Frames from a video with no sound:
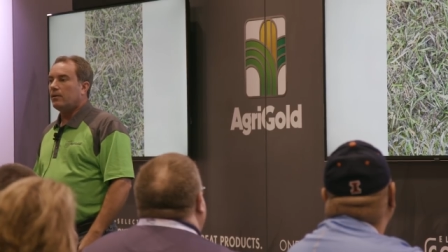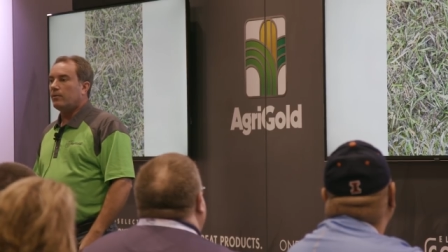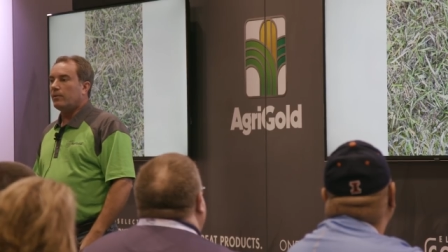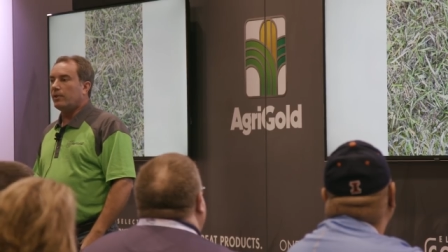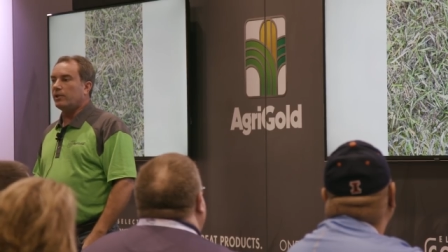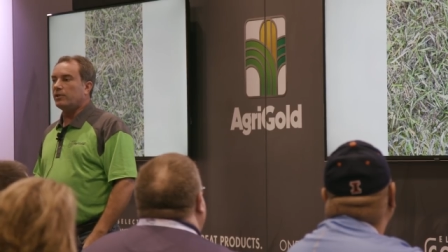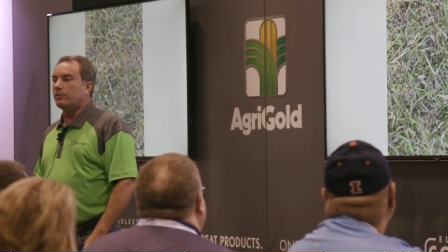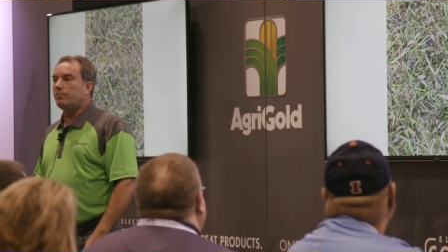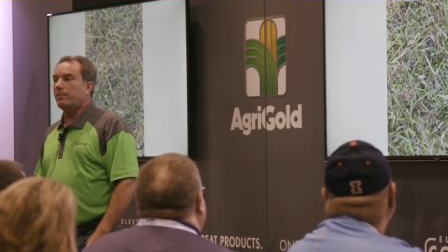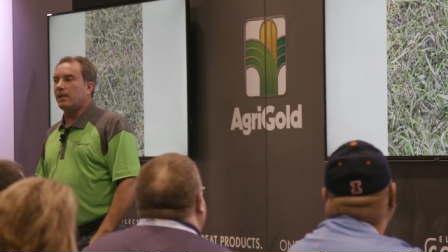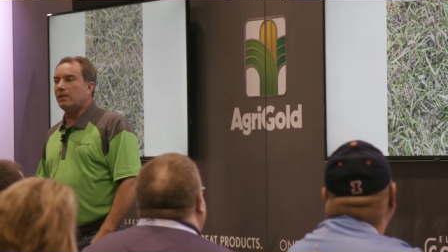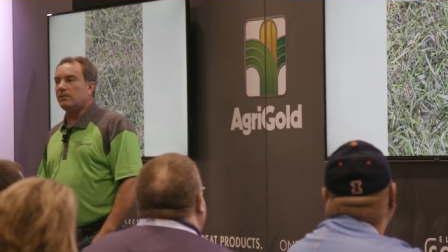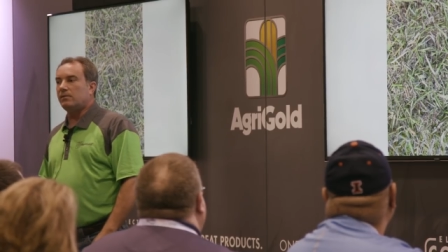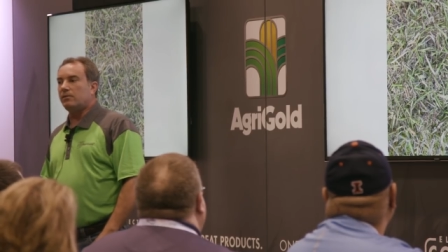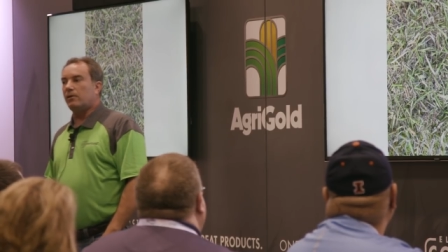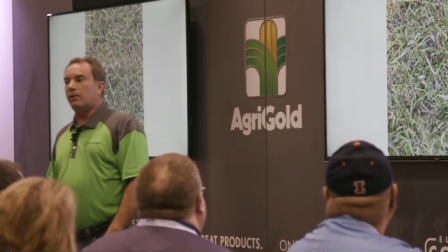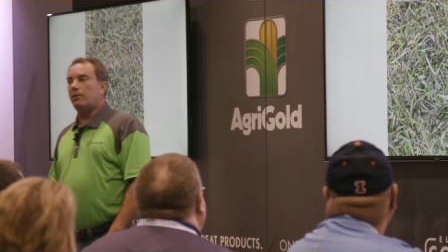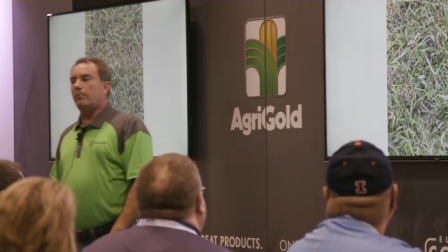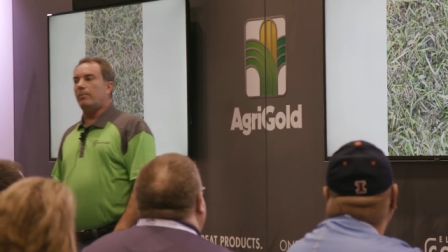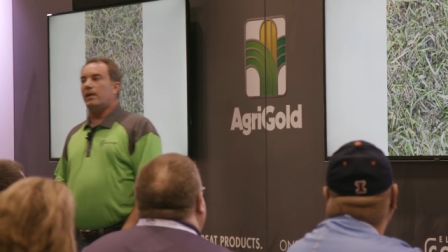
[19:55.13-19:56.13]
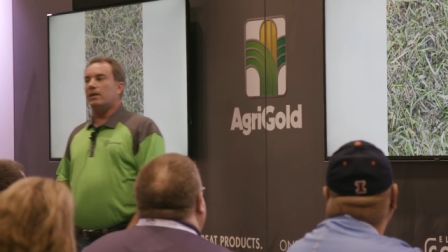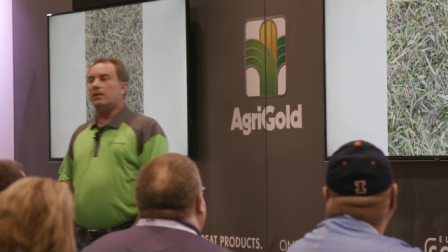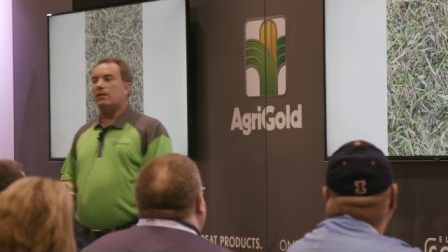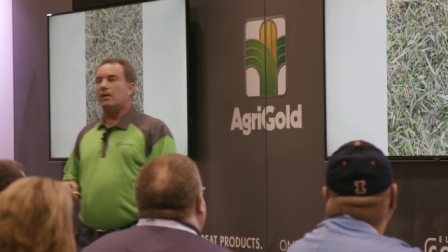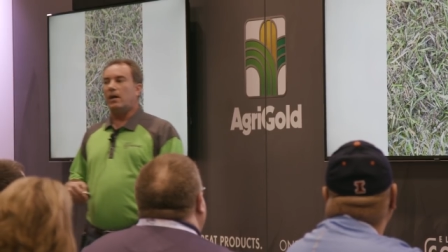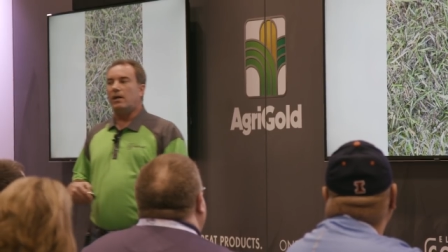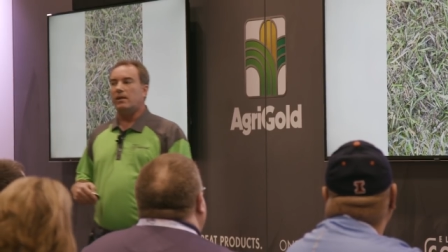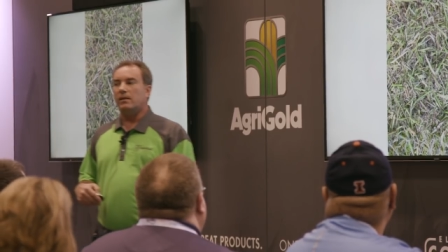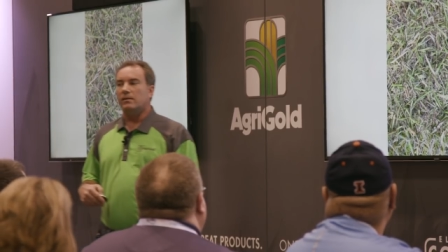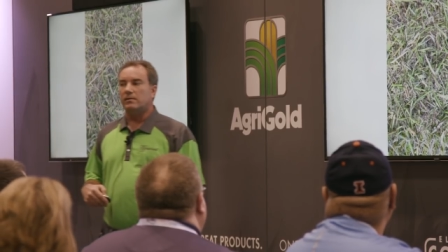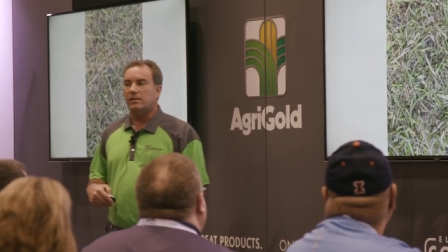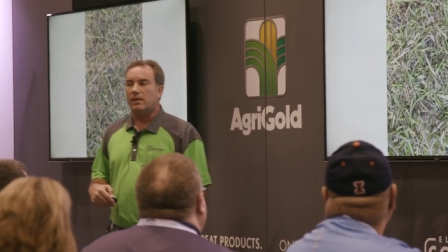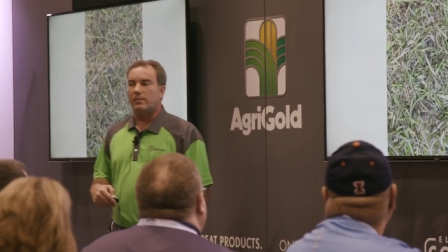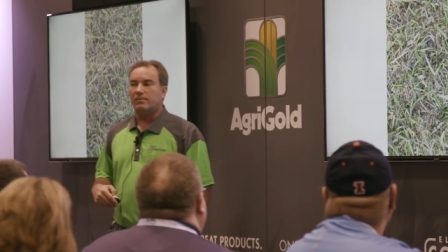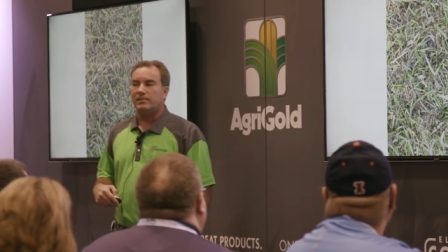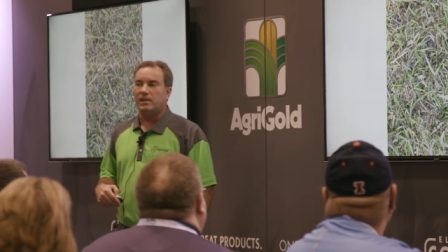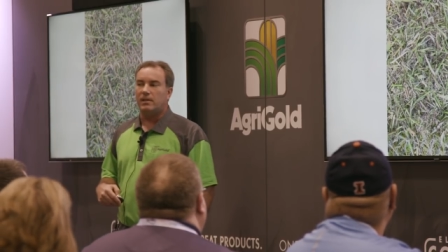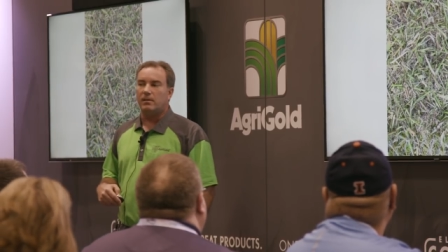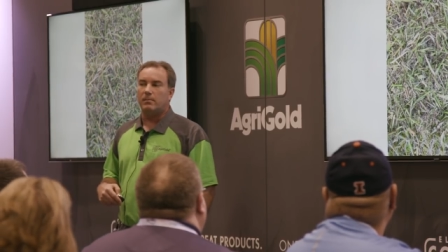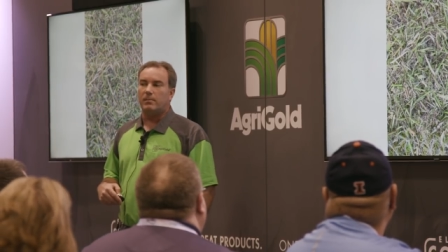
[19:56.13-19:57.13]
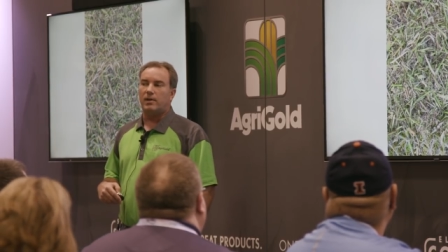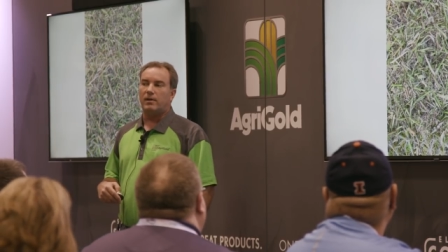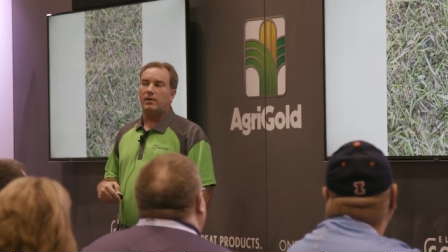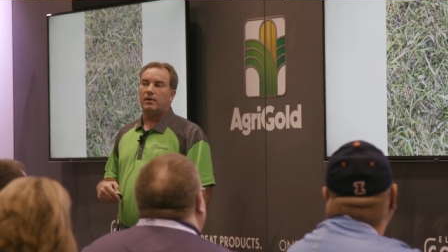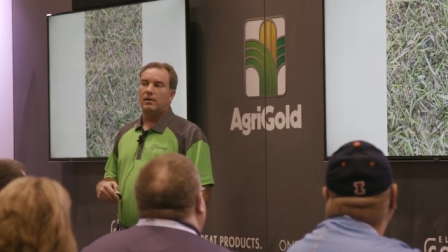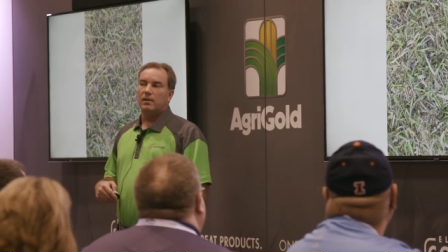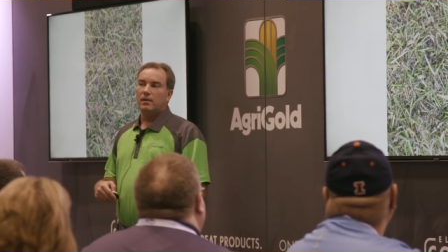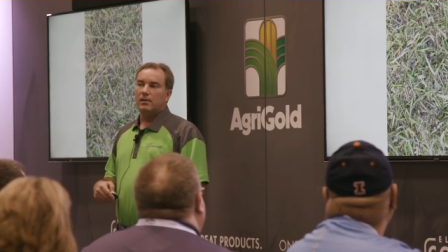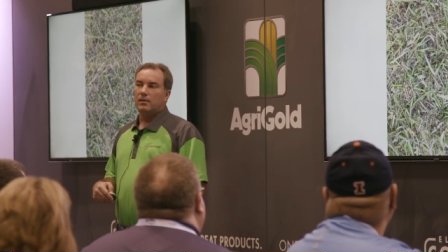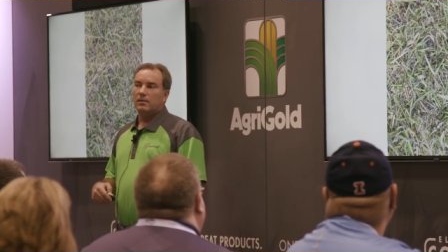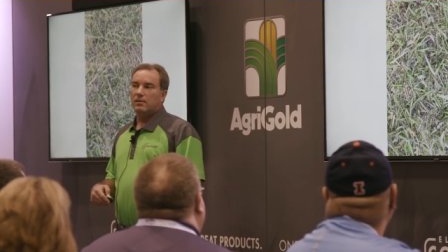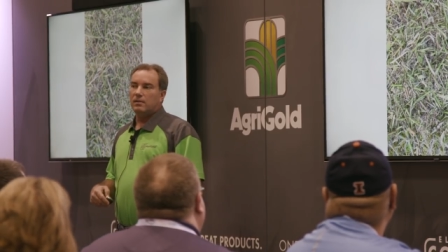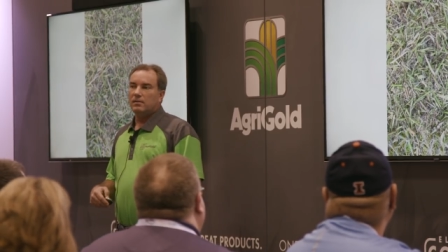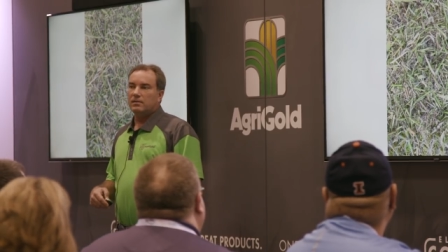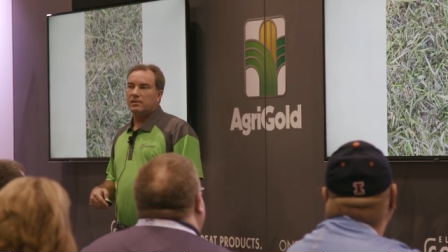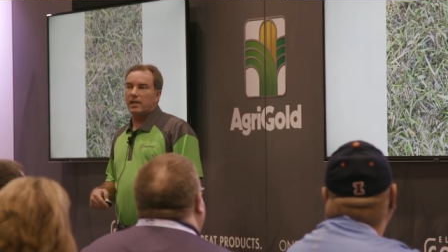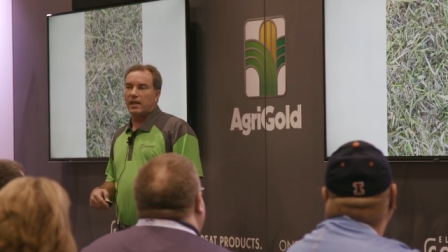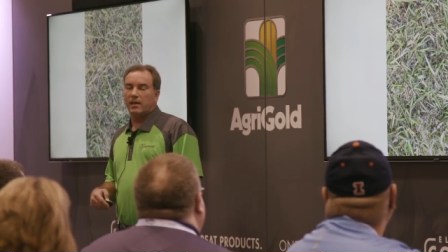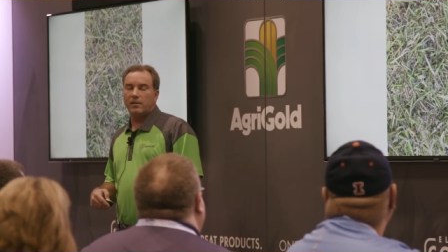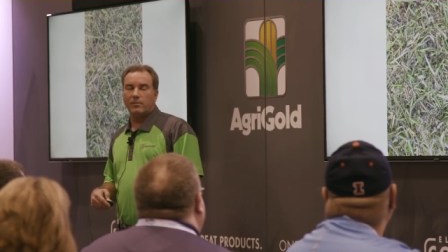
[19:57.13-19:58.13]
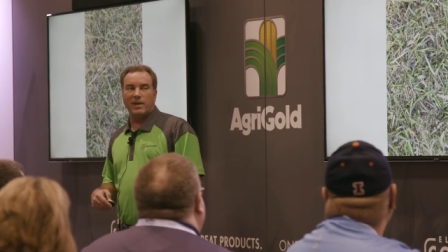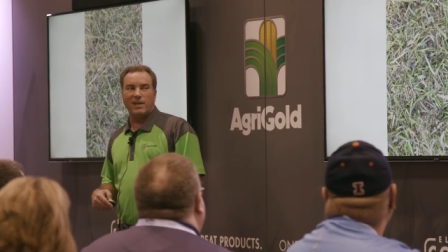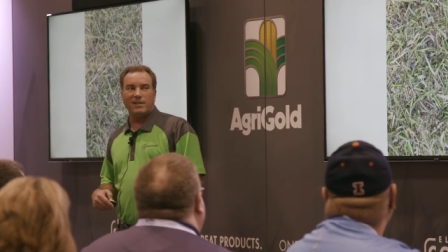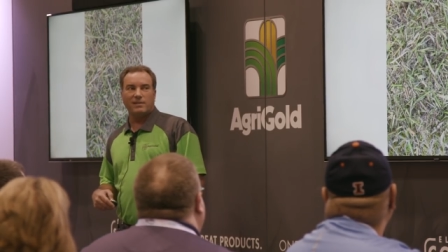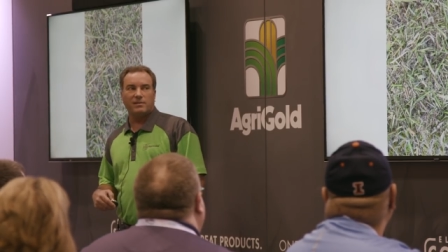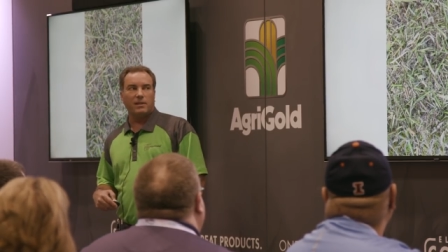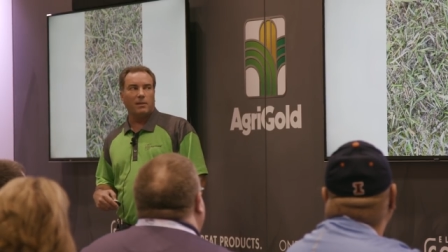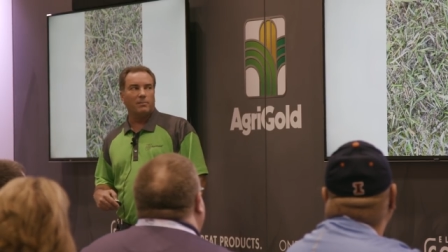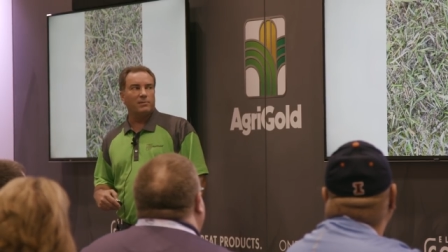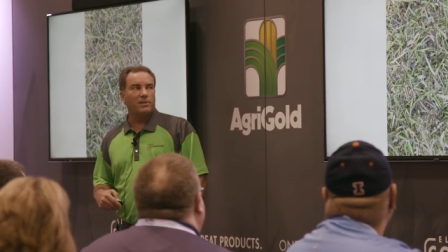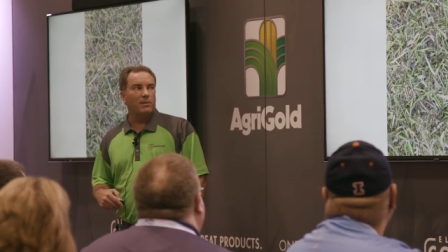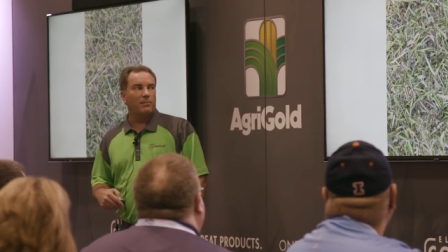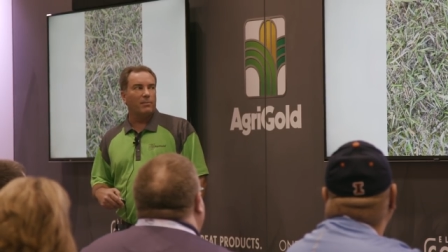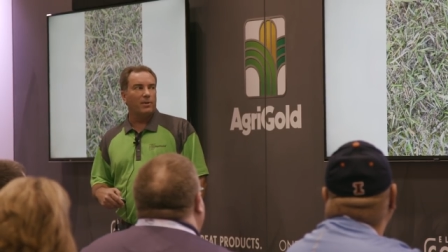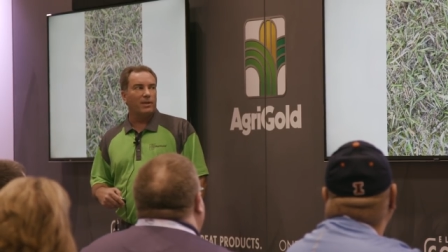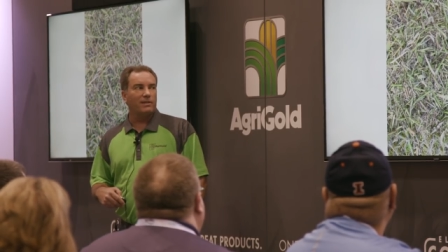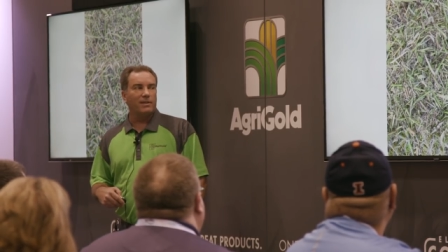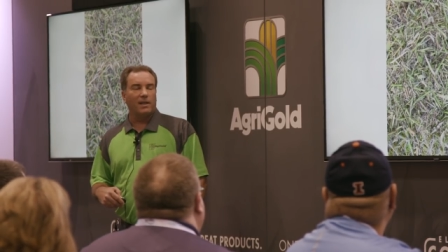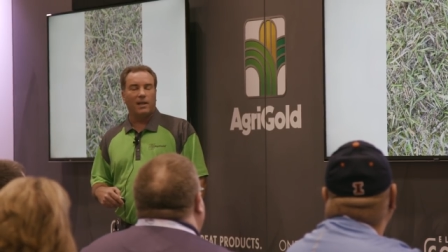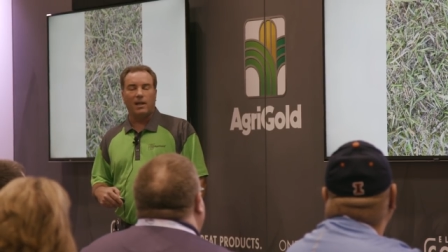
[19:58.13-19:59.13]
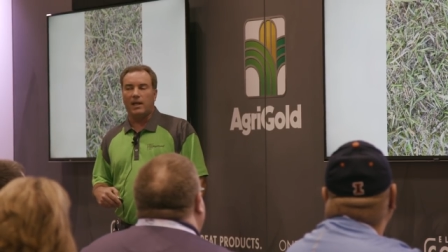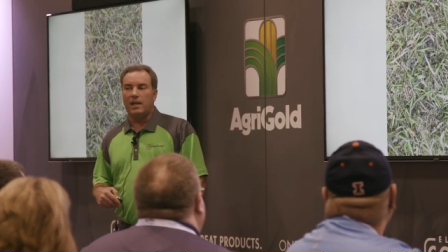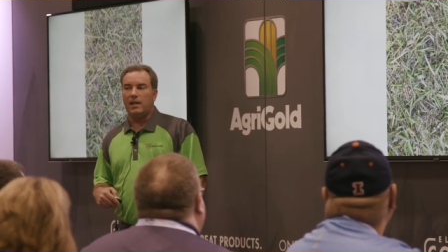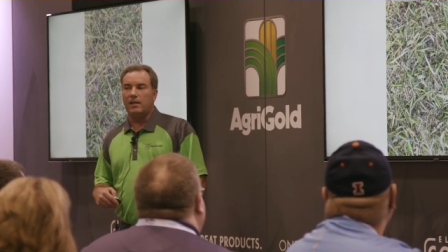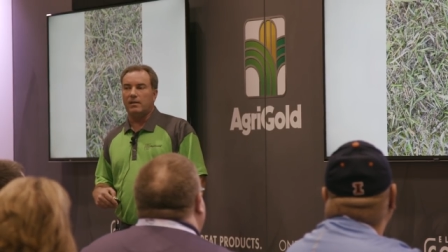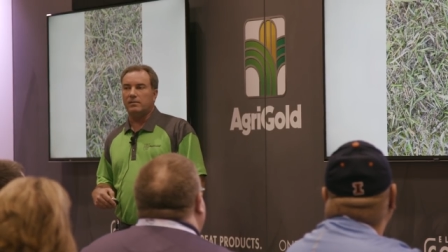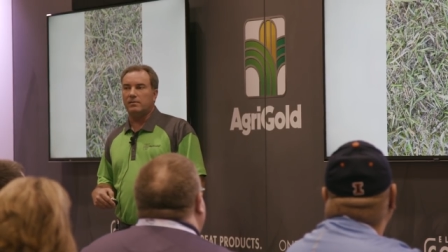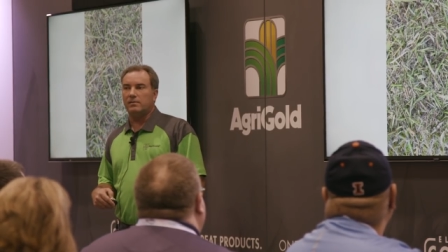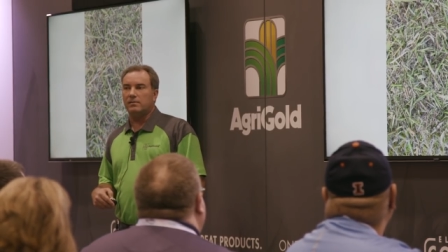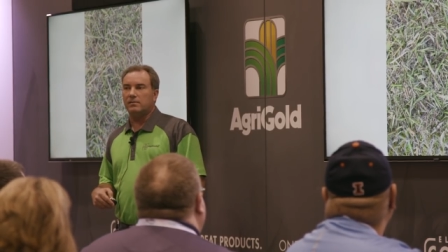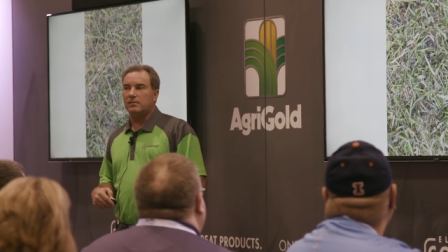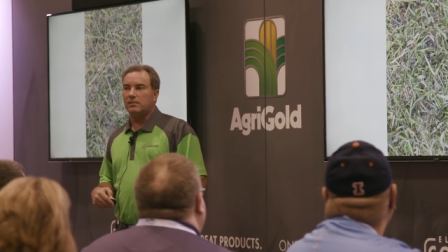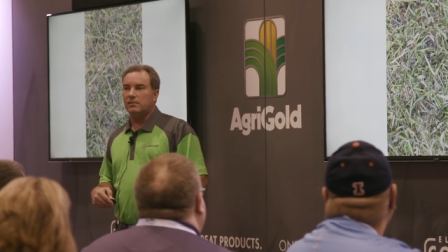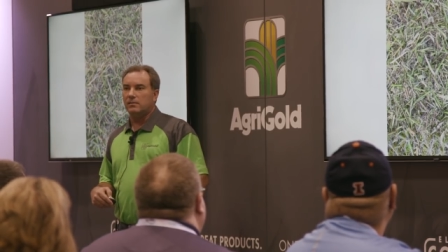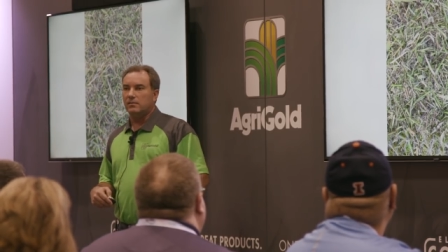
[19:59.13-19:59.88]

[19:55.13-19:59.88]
But these beans should have been cut in September, second week of September at the latest.